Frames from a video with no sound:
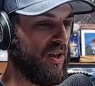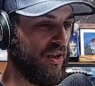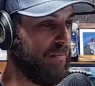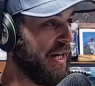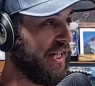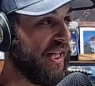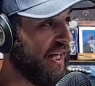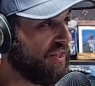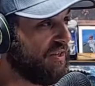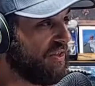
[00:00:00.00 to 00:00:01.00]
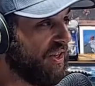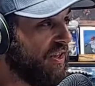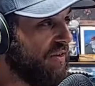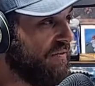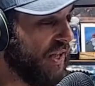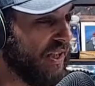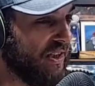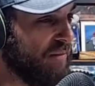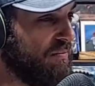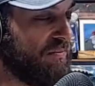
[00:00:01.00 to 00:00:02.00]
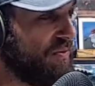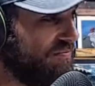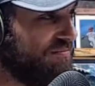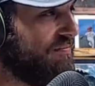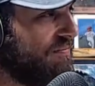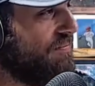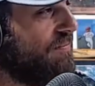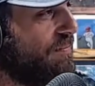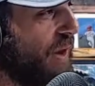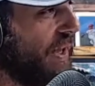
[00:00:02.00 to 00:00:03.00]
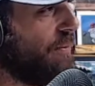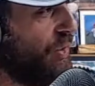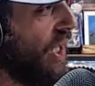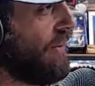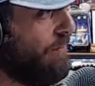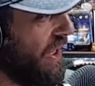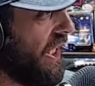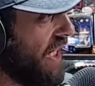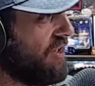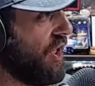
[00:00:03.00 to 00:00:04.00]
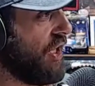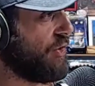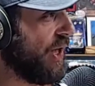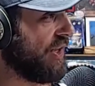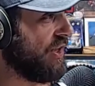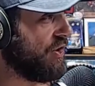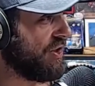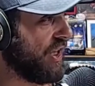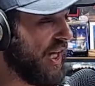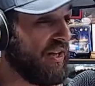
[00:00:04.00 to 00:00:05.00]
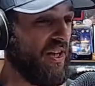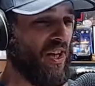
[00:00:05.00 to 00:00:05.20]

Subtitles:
Matty Ice is going to finally play up to that big-ass contract he just got.